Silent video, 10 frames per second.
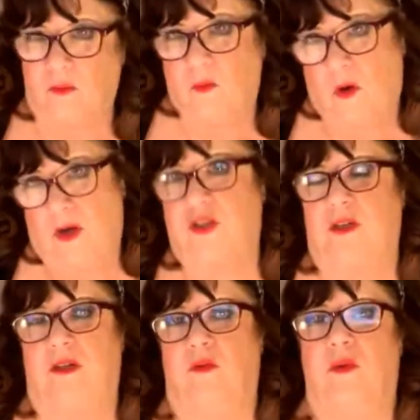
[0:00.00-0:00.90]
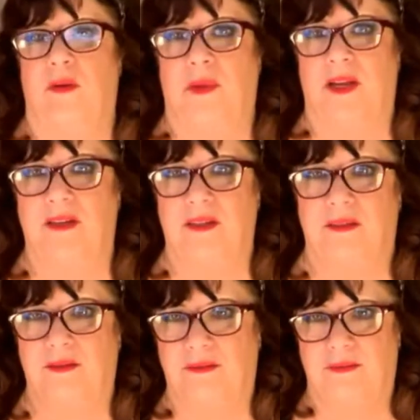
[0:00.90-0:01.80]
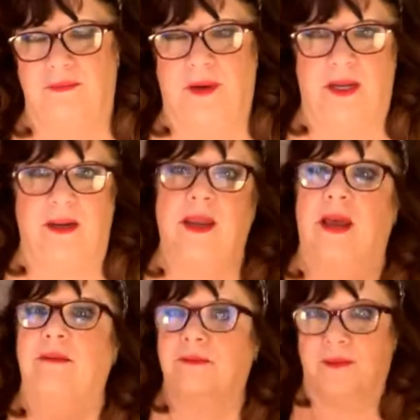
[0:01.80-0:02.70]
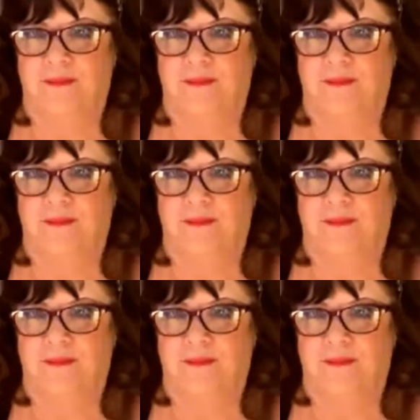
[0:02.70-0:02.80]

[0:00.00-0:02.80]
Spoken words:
Washington would have been. But again,